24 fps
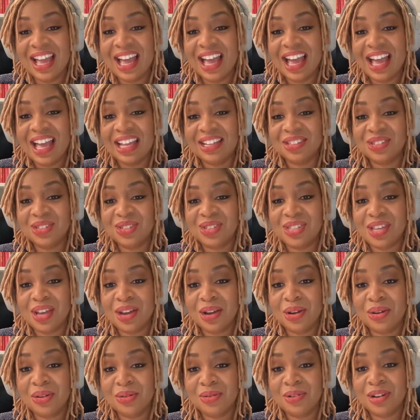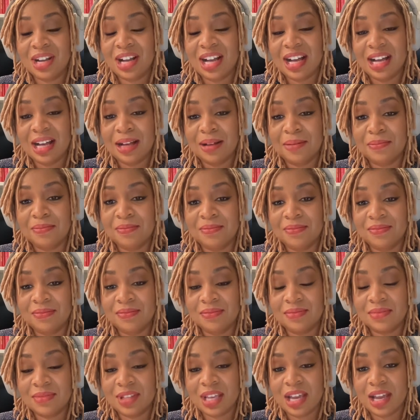And so, um,
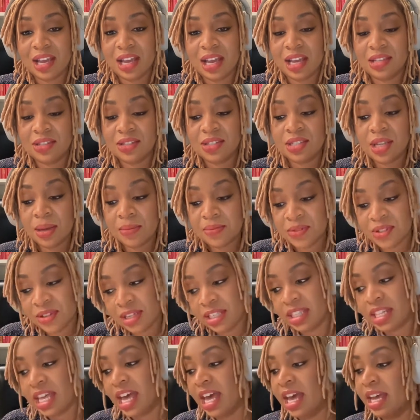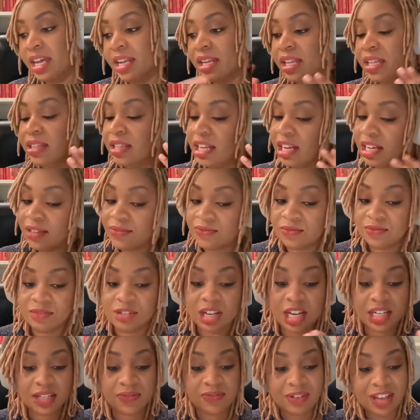I stopped doing that and then I
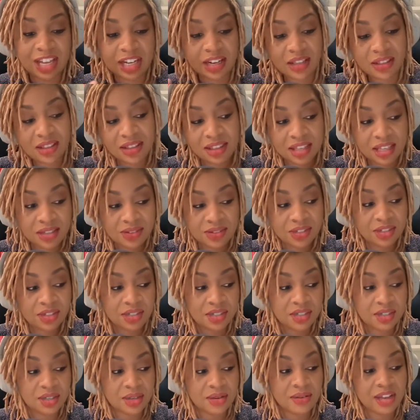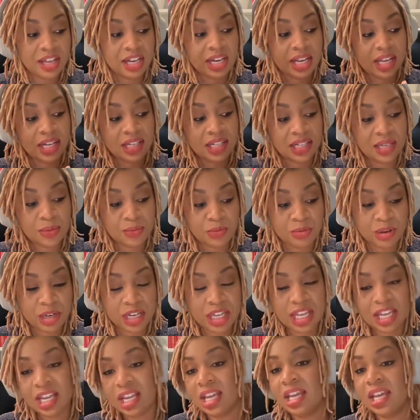tried to find other things to do and ended up
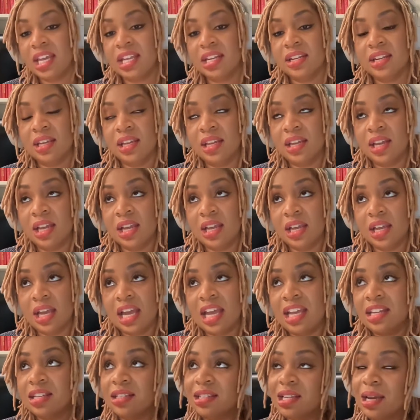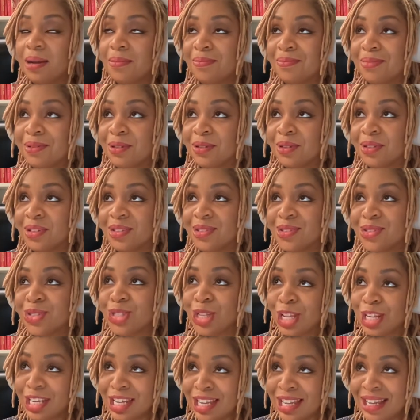working in, I ended up
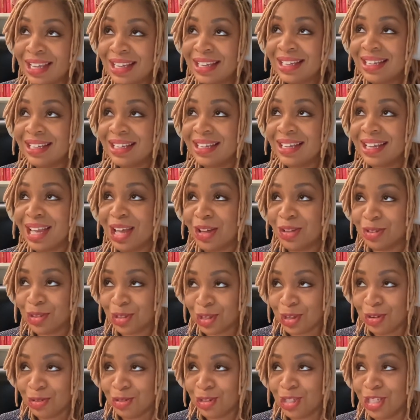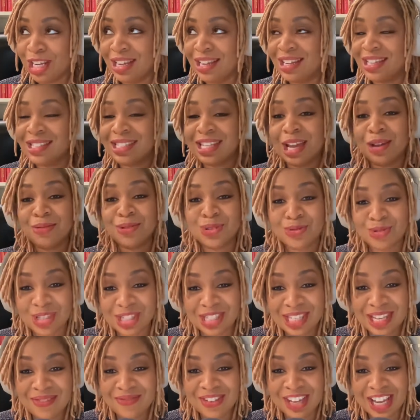studying health coaching because I was
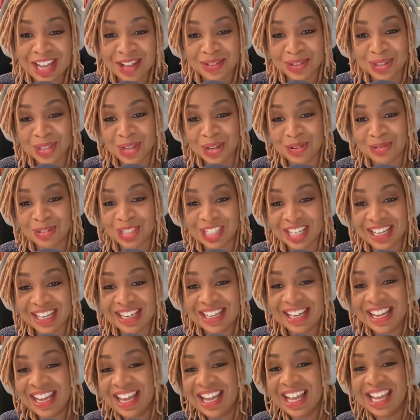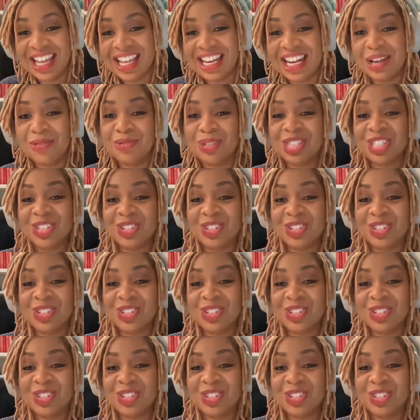receiving health coaching and I was